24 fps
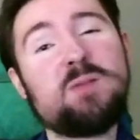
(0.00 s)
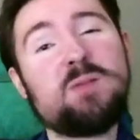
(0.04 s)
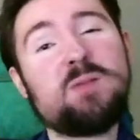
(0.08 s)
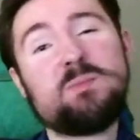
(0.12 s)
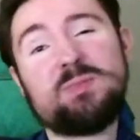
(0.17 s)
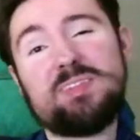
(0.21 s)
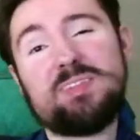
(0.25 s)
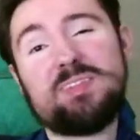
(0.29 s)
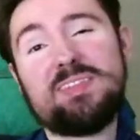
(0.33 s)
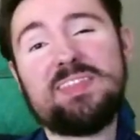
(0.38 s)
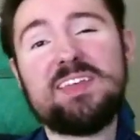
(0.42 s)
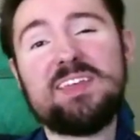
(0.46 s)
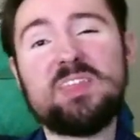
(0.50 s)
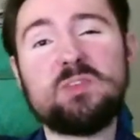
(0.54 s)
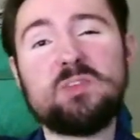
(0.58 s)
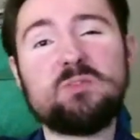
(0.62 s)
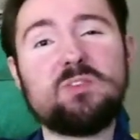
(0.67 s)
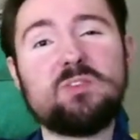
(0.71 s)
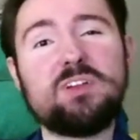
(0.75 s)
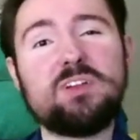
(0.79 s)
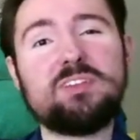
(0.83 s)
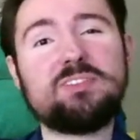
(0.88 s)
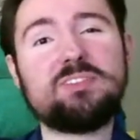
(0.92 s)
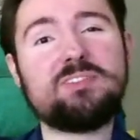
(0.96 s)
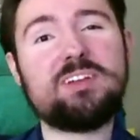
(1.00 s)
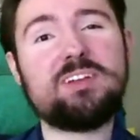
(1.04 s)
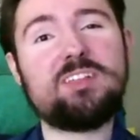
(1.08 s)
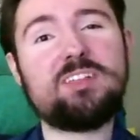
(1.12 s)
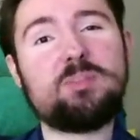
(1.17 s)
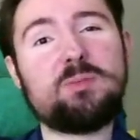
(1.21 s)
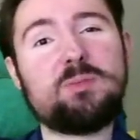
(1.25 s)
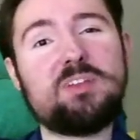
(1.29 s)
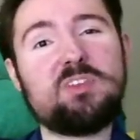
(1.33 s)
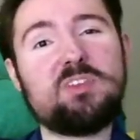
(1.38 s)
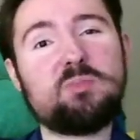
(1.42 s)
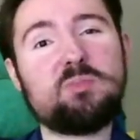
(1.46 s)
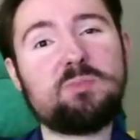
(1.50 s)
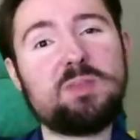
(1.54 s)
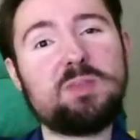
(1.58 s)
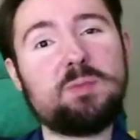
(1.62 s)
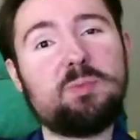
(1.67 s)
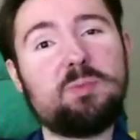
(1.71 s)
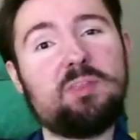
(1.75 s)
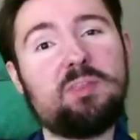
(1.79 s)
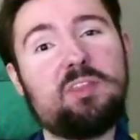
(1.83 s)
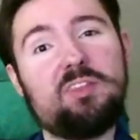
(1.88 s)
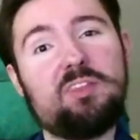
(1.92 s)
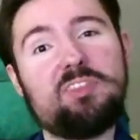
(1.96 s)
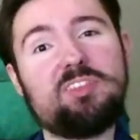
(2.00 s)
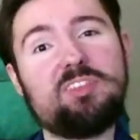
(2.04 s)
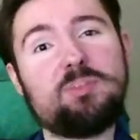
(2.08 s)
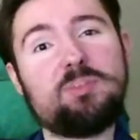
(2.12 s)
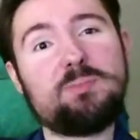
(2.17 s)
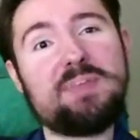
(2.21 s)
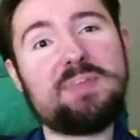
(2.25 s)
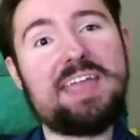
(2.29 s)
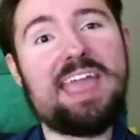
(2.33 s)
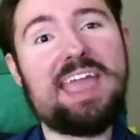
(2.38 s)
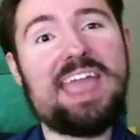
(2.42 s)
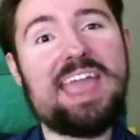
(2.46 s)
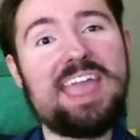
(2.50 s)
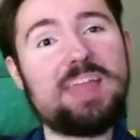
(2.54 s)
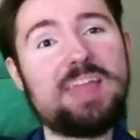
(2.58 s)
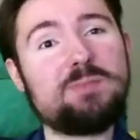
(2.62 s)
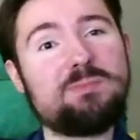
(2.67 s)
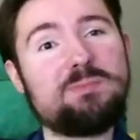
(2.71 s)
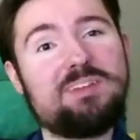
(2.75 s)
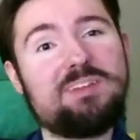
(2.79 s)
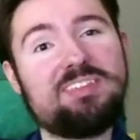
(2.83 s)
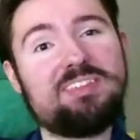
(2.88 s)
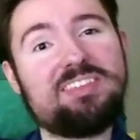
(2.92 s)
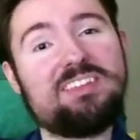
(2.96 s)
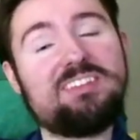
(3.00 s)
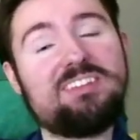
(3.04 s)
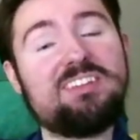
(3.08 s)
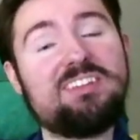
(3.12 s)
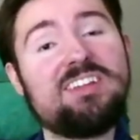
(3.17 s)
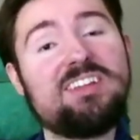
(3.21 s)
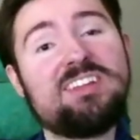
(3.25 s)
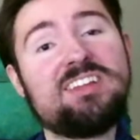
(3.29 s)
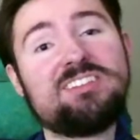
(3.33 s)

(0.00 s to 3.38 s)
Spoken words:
But the thing that frustrates me is people will send me a hate message